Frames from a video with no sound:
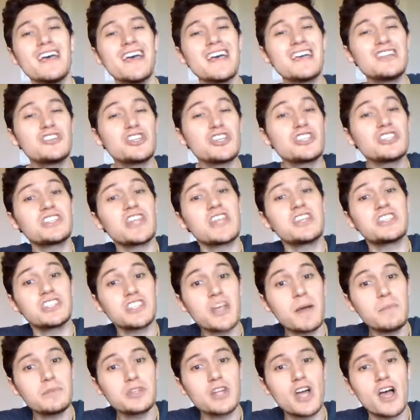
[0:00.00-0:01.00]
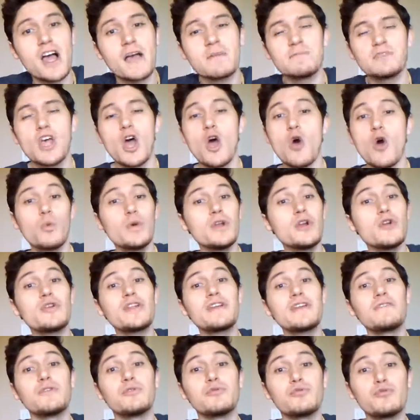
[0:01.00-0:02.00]
It's just that sometimes we don't
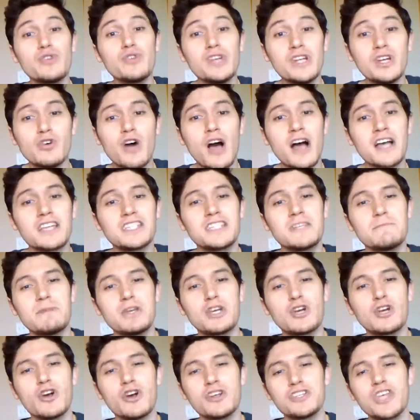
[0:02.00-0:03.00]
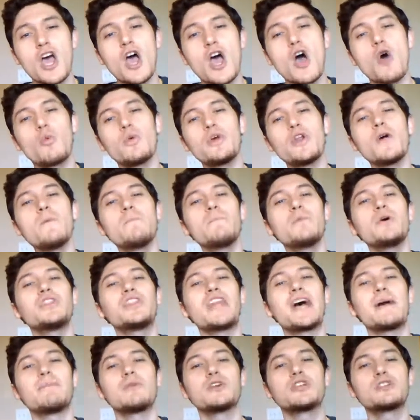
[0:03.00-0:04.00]
even realize it because we don't put
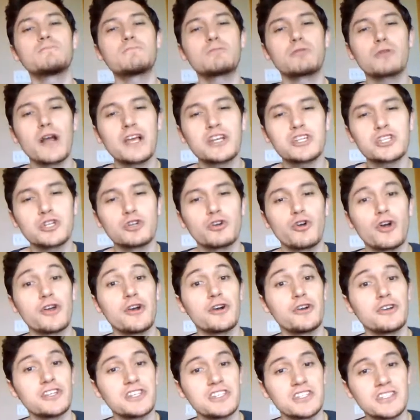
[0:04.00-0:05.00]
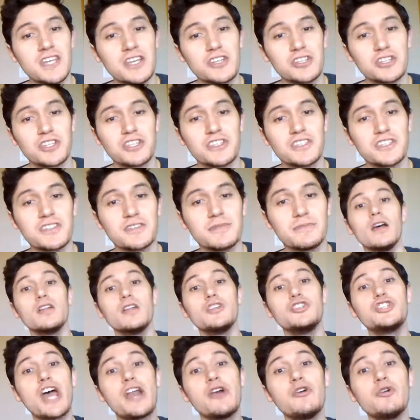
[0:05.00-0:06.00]
that much pressure on our decisions.
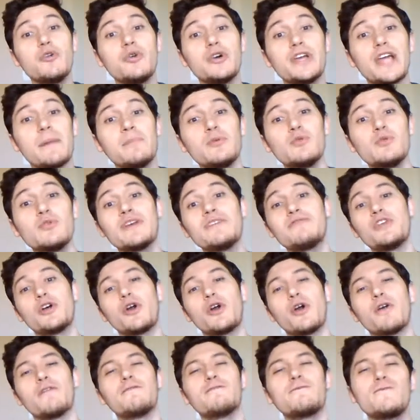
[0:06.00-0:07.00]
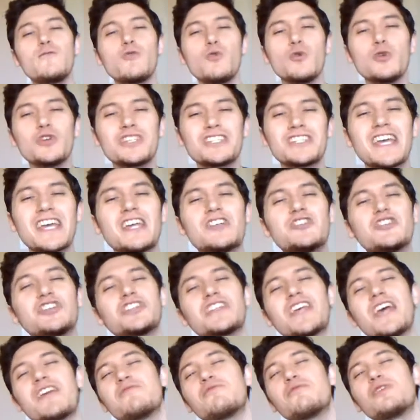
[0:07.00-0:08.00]
Generally, I believe there are 4
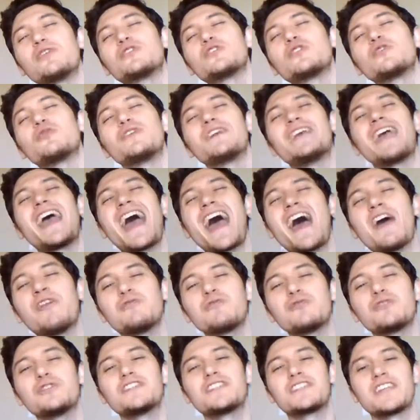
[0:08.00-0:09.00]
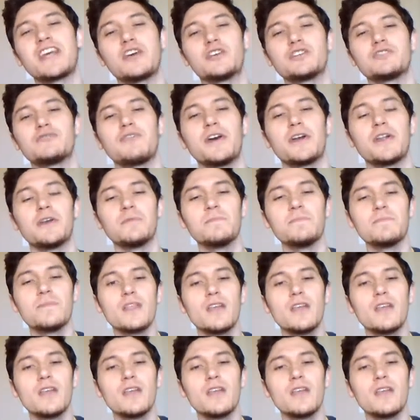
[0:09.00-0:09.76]
stages in virtually every sales funnel.